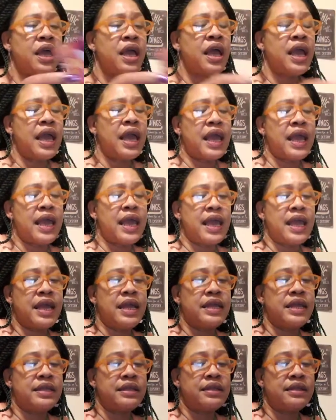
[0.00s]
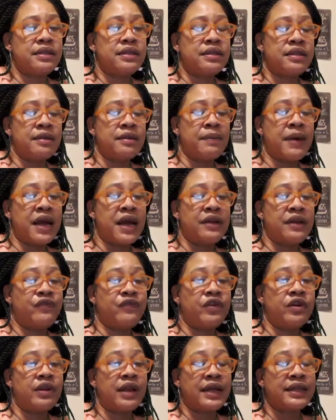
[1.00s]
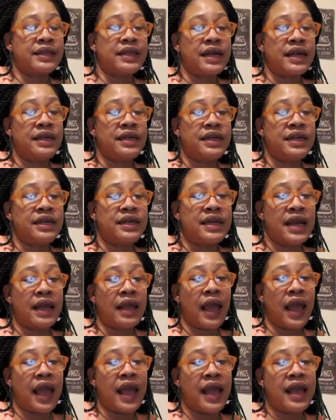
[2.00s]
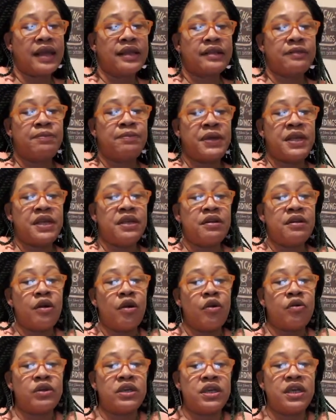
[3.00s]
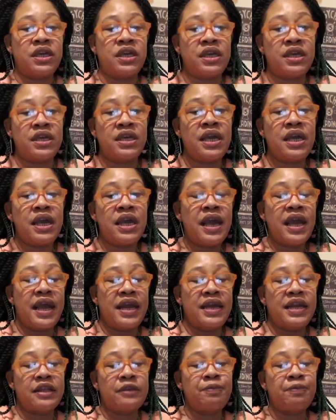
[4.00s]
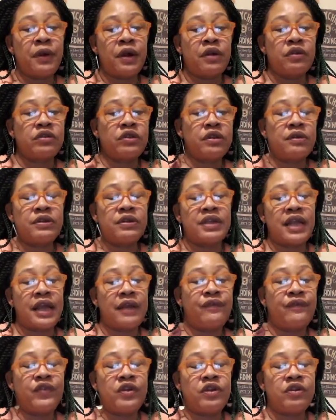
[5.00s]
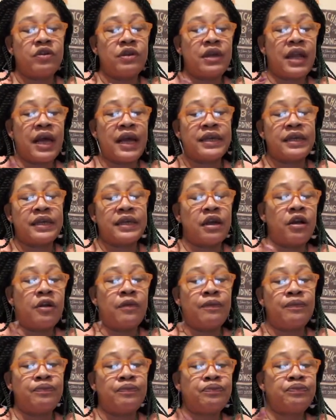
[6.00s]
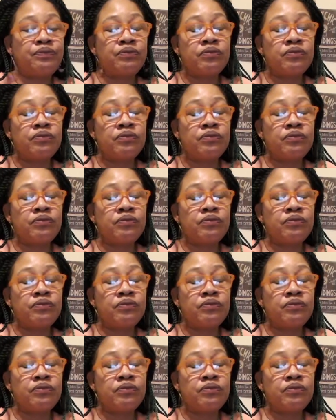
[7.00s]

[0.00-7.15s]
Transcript: and somebody feel like they need their ass beat low key, and this person they feel like um